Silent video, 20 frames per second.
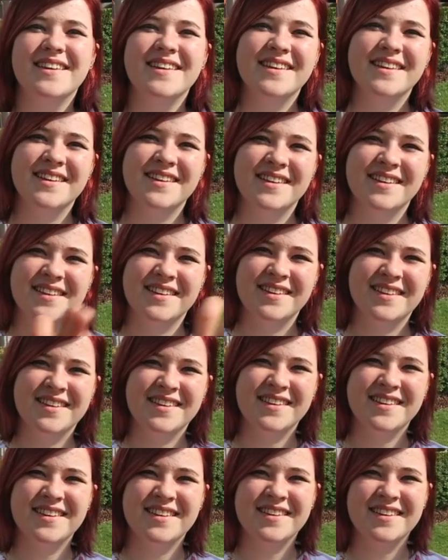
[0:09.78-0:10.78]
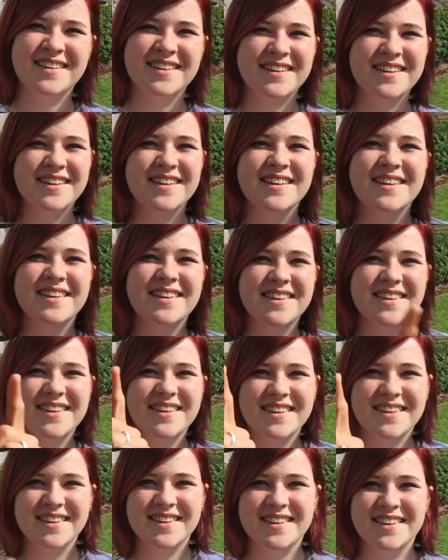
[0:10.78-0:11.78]

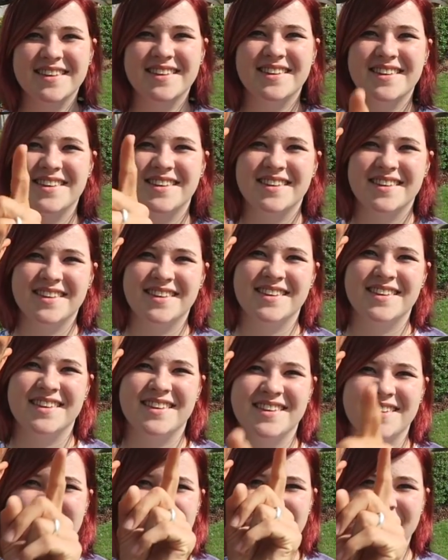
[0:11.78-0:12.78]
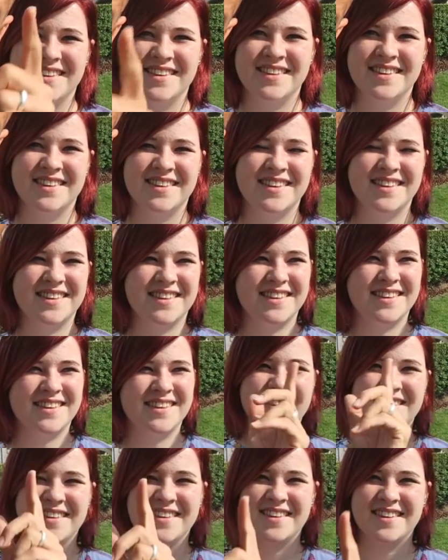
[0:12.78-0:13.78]

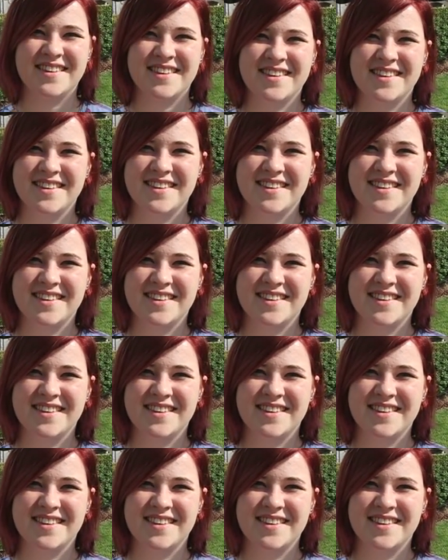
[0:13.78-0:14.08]
This person isn't speaking.